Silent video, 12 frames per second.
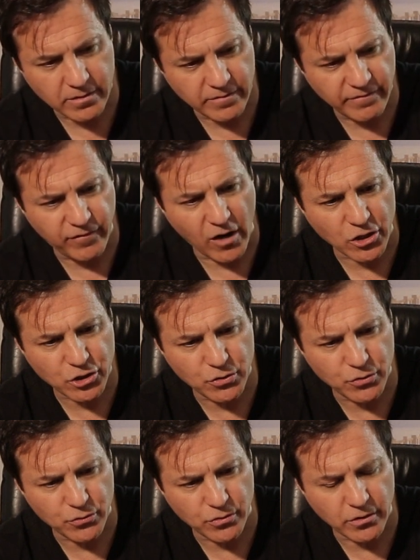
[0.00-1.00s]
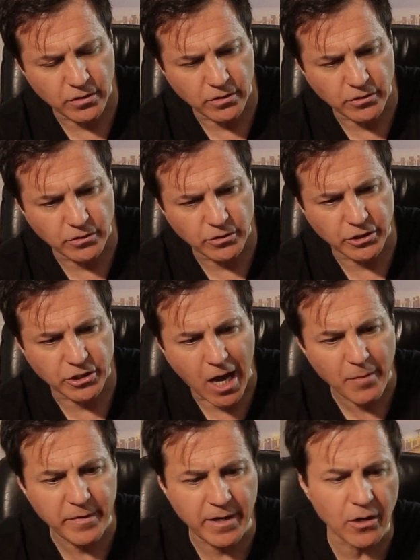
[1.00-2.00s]
flush to the
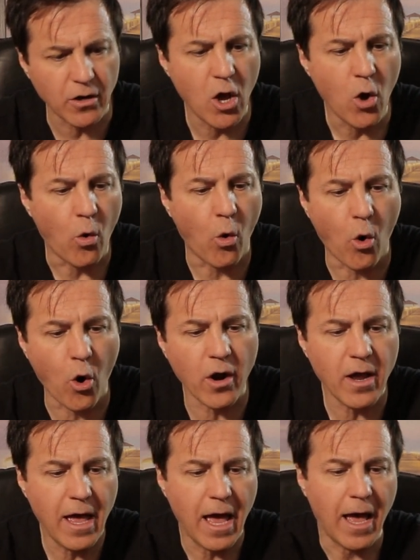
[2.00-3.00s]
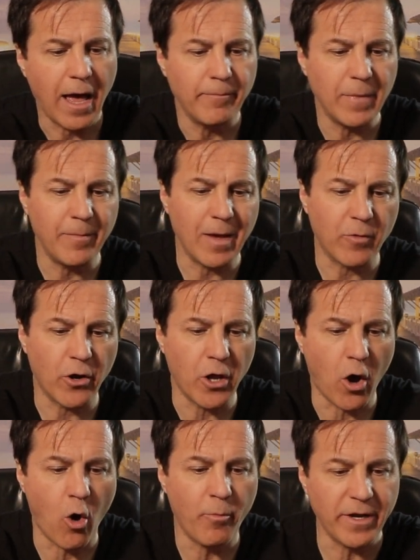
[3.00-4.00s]
top here, or maybe I'm going to
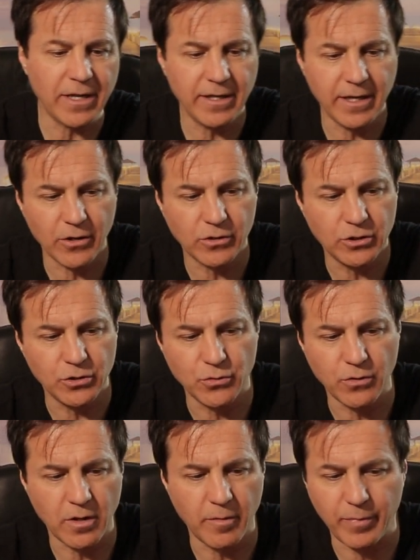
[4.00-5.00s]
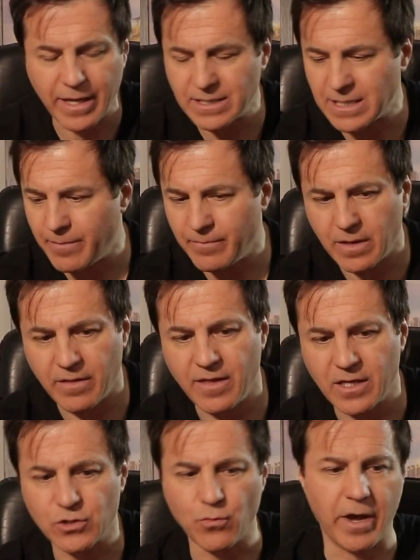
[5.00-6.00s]
open it here to place them
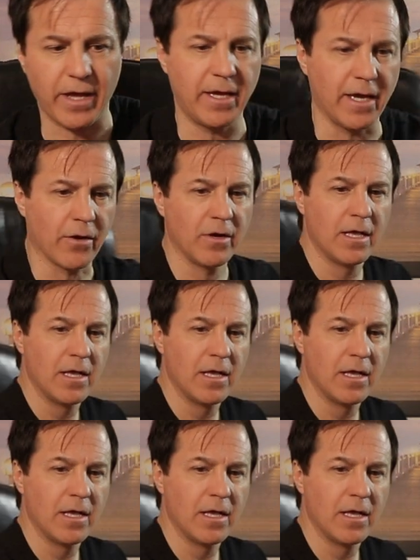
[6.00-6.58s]
this way here.